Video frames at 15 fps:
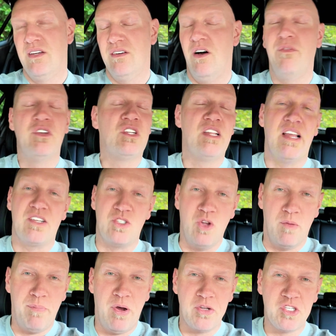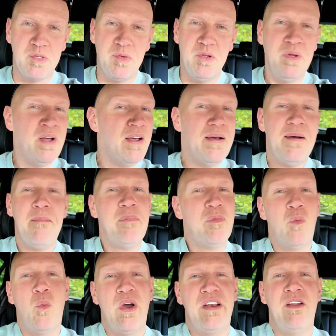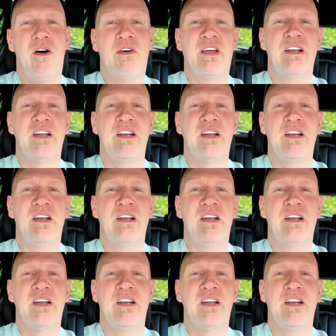Obviously, that's not possible. We're not